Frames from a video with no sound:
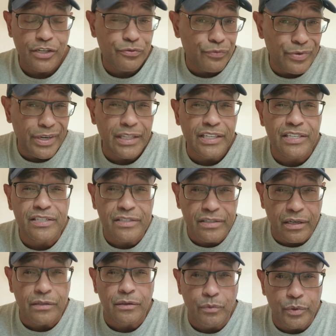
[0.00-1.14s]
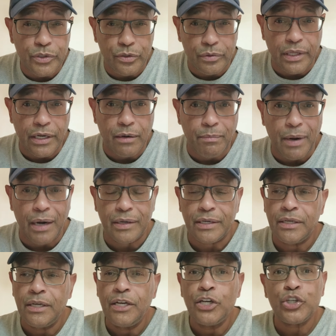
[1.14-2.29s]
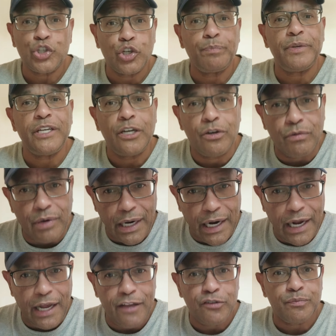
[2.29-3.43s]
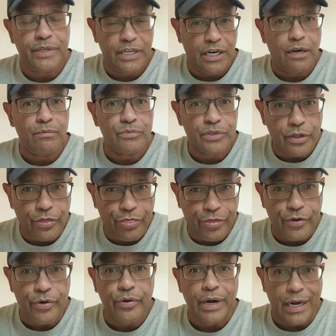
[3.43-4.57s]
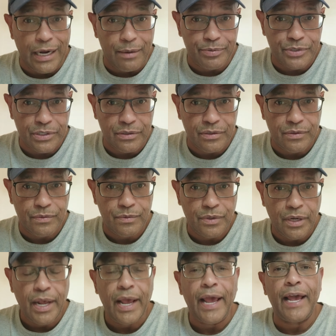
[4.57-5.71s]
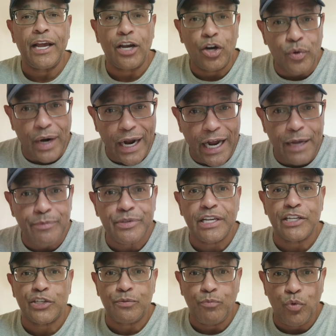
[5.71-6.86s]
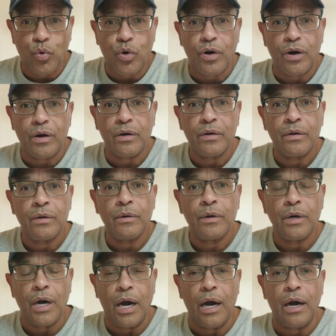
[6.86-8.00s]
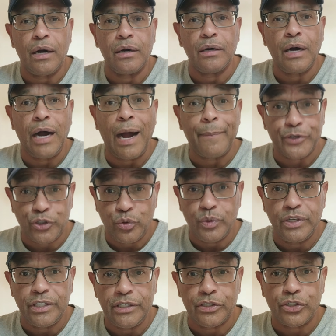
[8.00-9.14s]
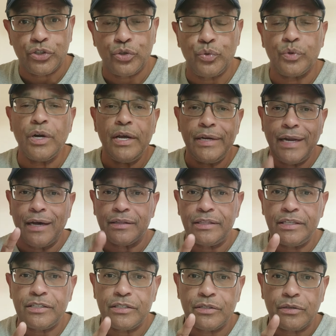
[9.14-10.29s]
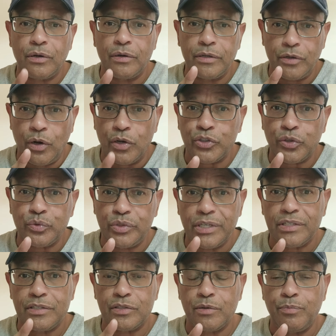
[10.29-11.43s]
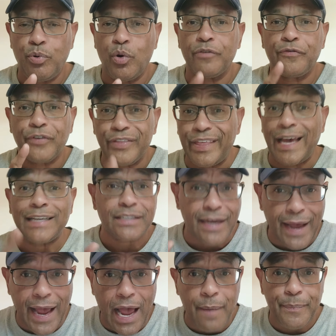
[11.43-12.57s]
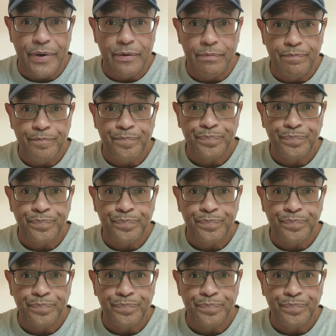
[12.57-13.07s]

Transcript: and it's really subtle when you think about it, should be Grimes becomes the third option. And Grimes gets more opportunities to shoot. Now, this is also just as important. For that to happen,